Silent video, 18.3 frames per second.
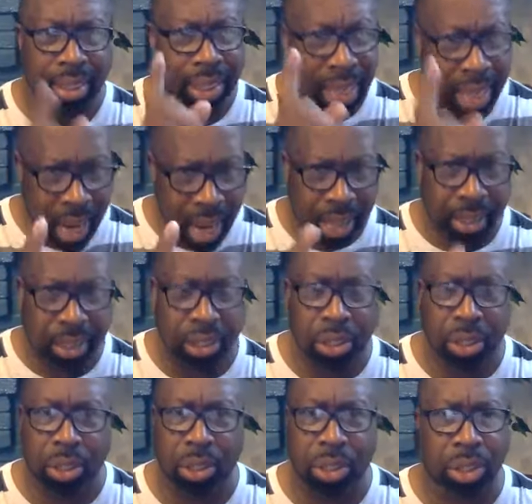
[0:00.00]
Yes,
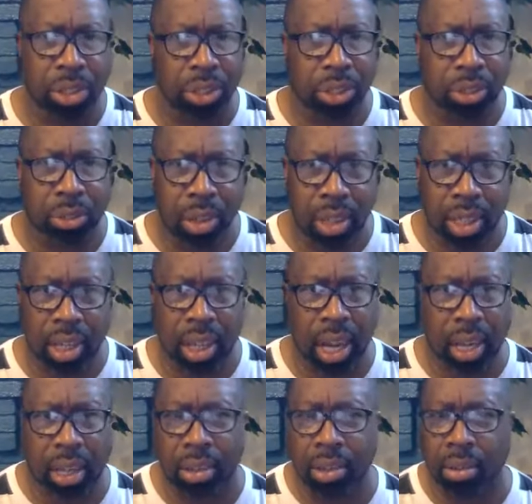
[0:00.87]
you'll you'll struggle
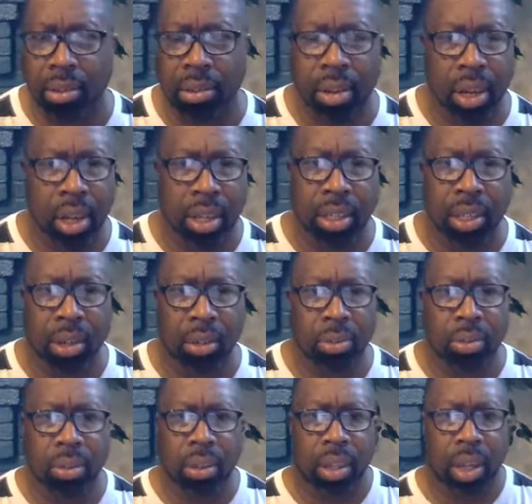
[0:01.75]
like you
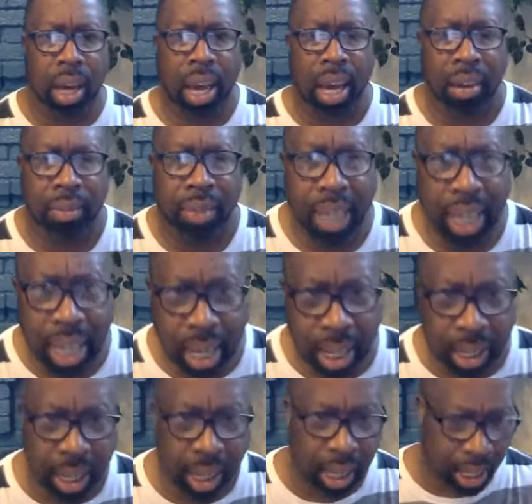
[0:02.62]
don't have
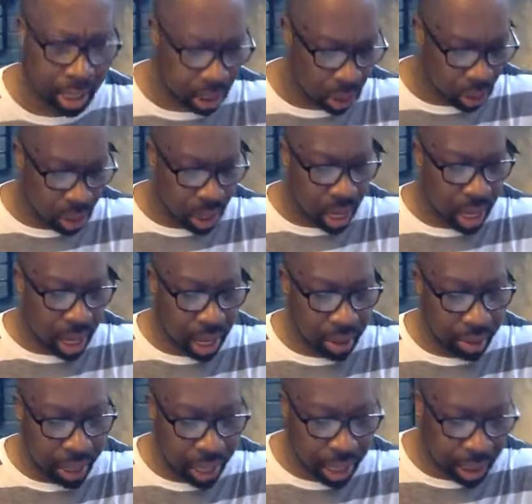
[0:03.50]
anything. And so
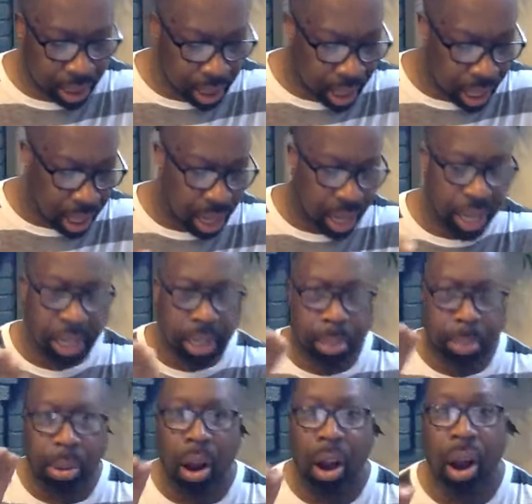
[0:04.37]
here it is. He's
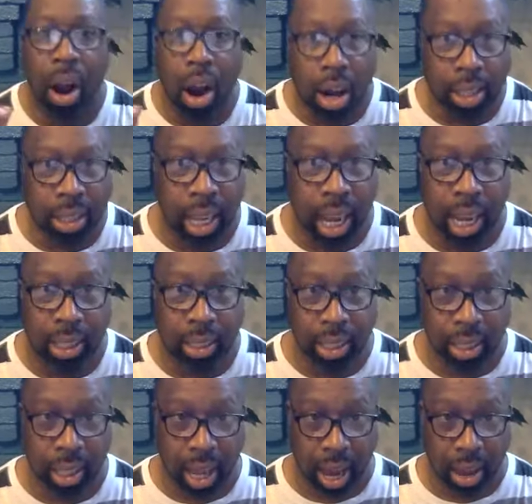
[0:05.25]

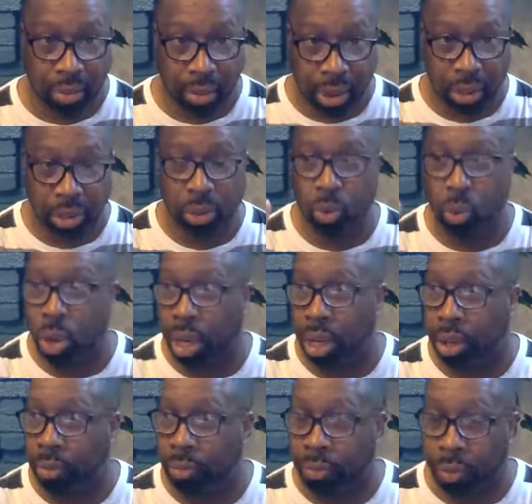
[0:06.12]
prioritizing life. Here's one
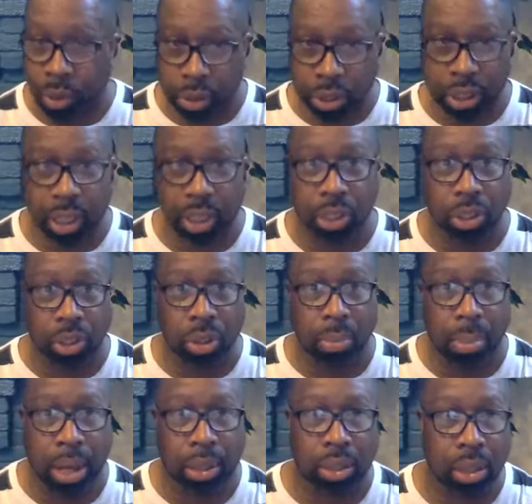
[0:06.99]
of the first things you're
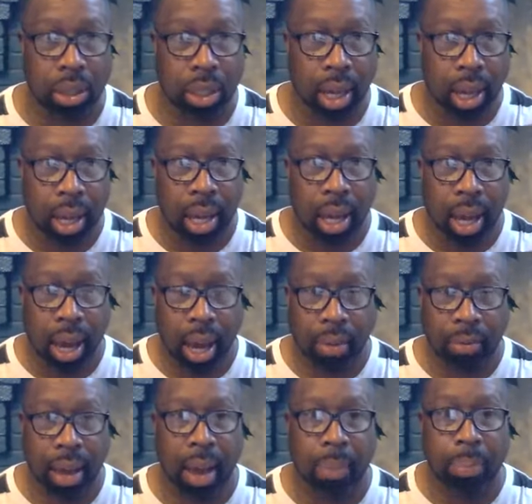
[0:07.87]
about to
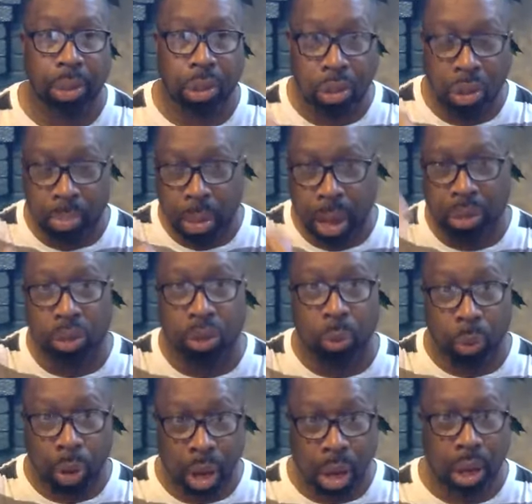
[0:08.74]
have happen. You're about to
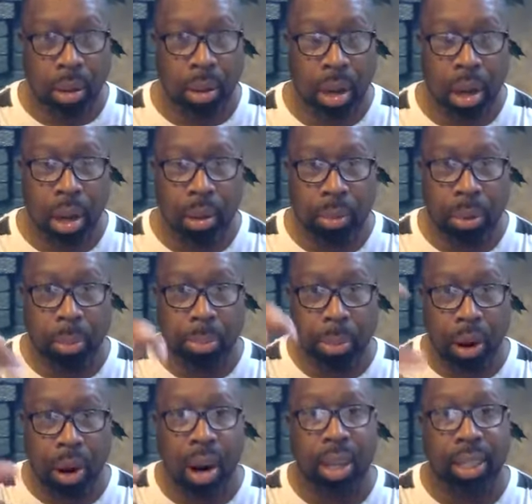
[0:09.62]
re
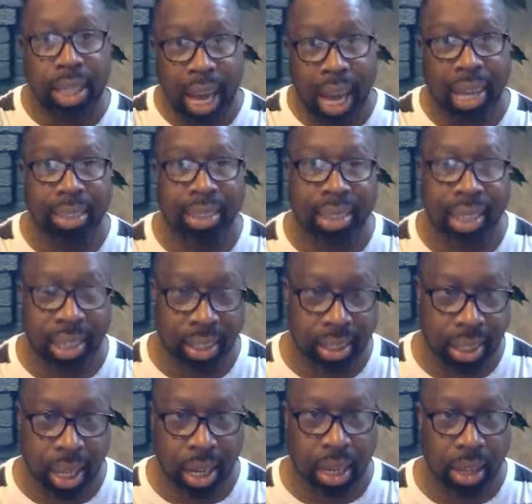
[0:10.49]
reprioritize things
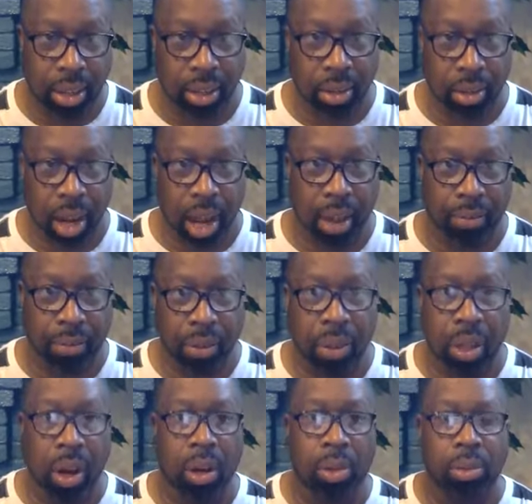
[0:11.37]
that are in your life. You
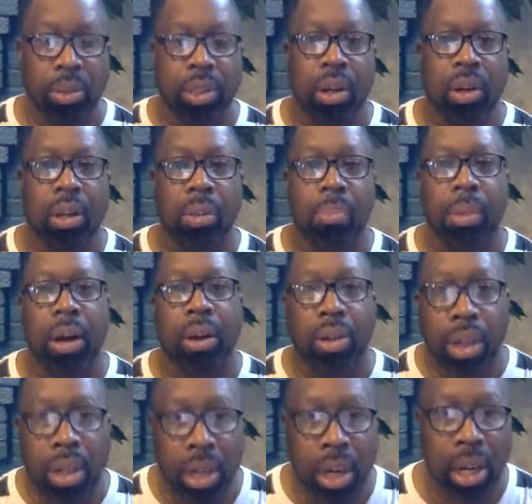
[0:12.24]
thought it was all about
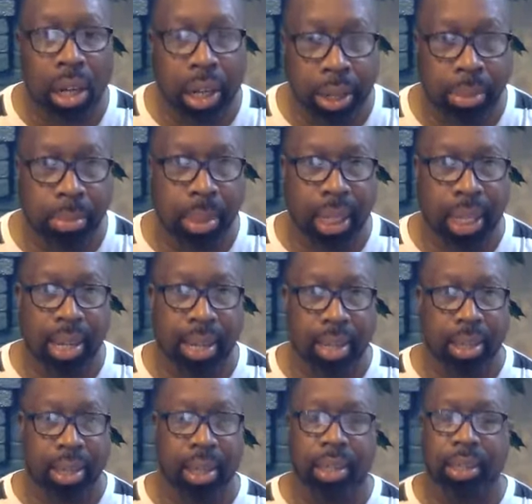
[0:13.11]
accumulating
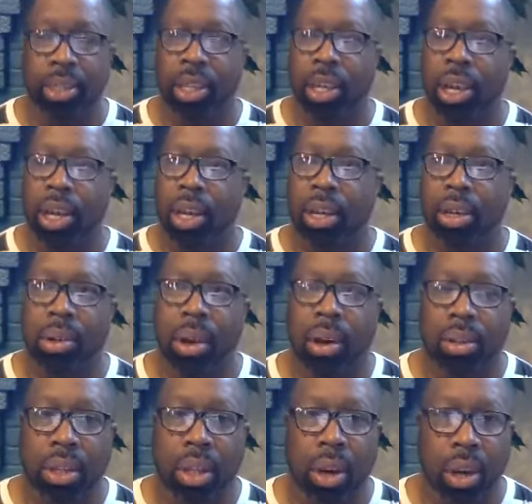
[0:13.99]
things.
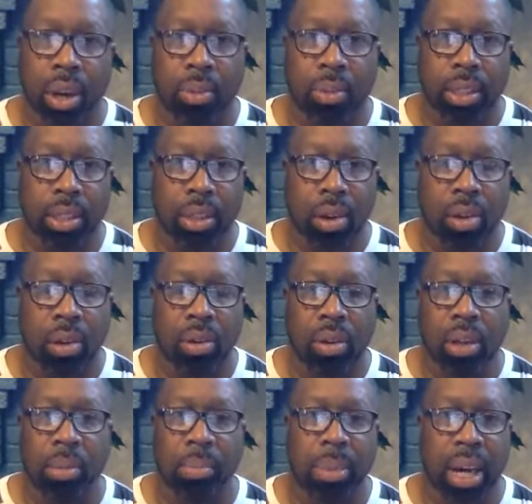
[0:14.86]
You thought it was
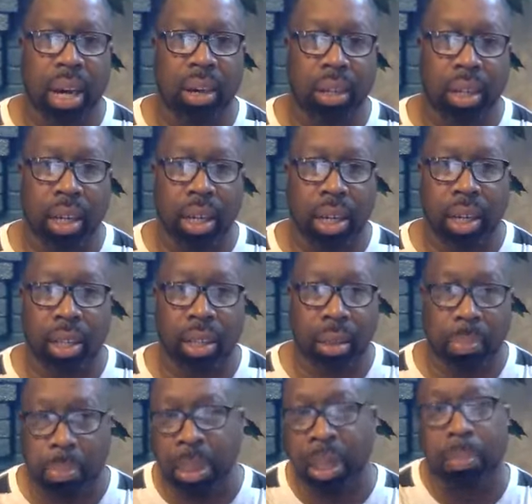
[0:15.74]
all about uh,
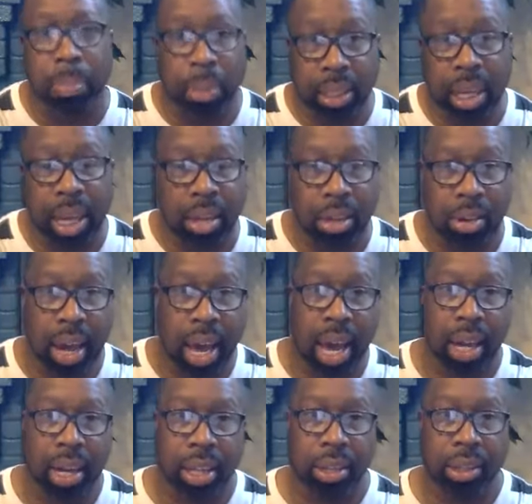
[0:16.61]
the people that you
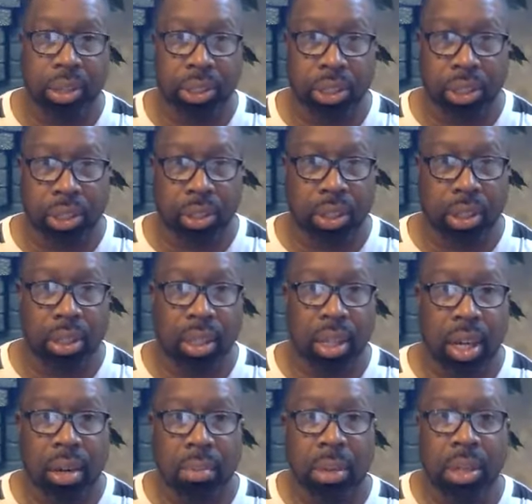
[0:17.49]
had in your circle,
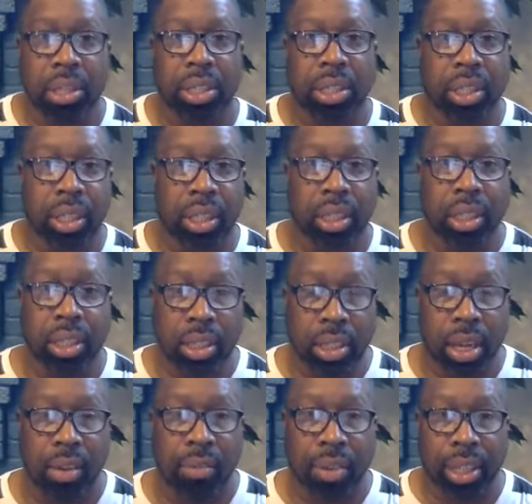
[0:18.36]
but you're still
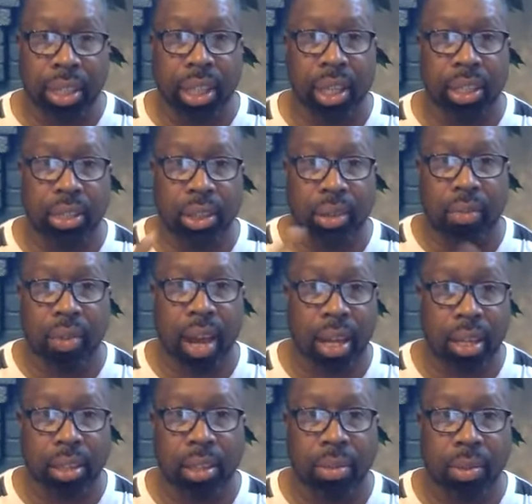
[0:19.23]
discovering there's a
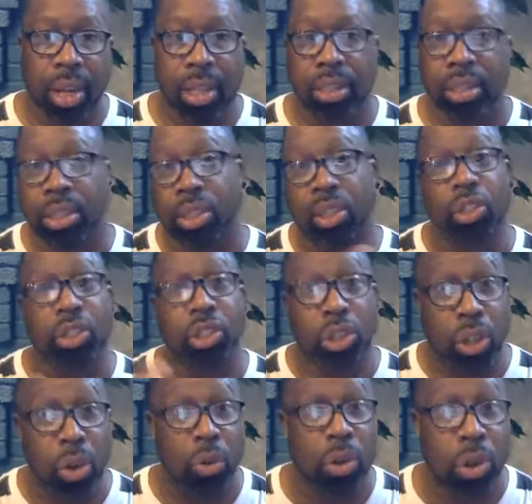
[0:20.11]
wrestle because you
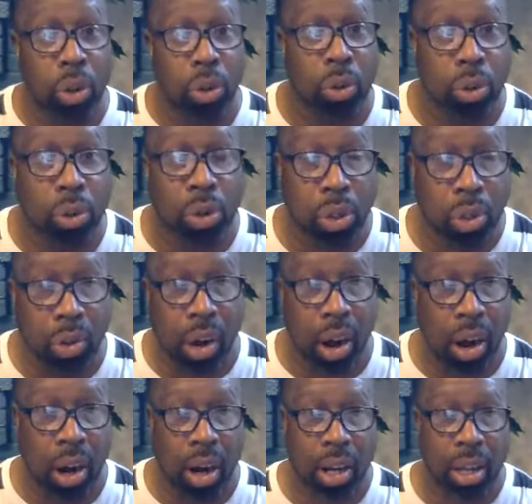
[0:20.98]
don't know who you
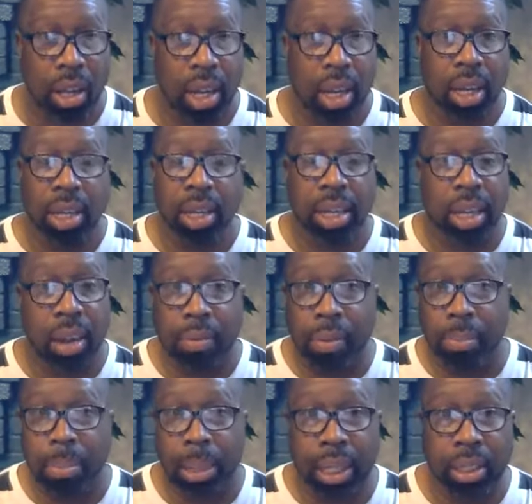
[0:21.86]
are. Never
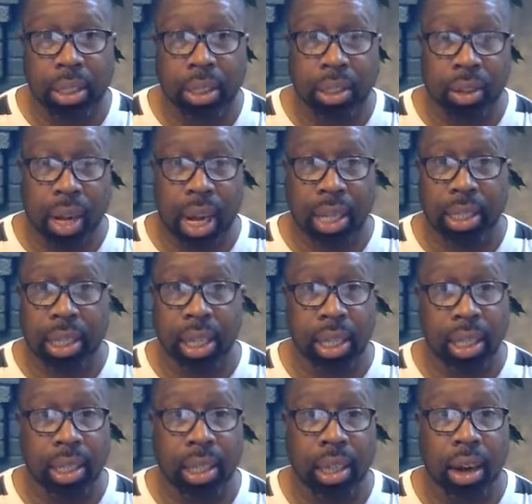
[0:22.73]
base your
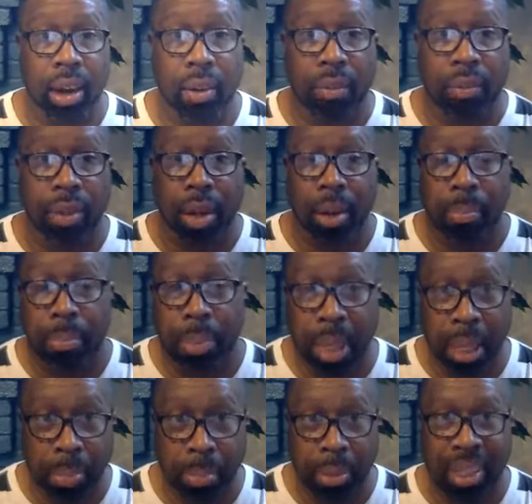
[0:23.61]
identity off
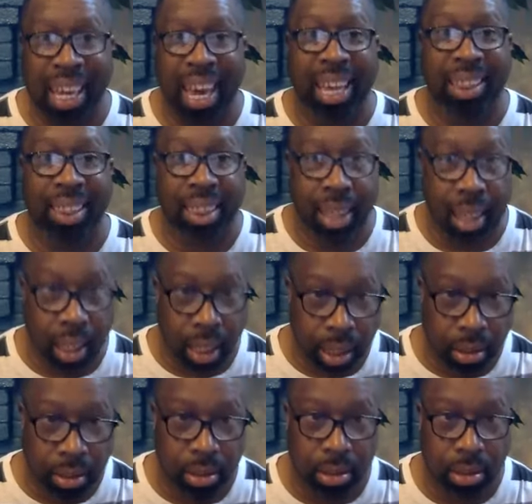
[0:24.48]
people and
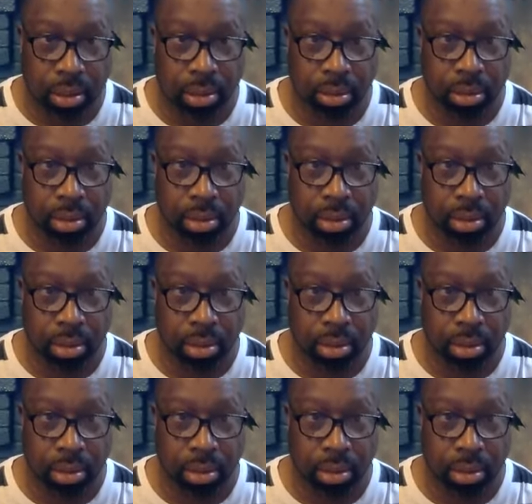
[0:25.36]
things.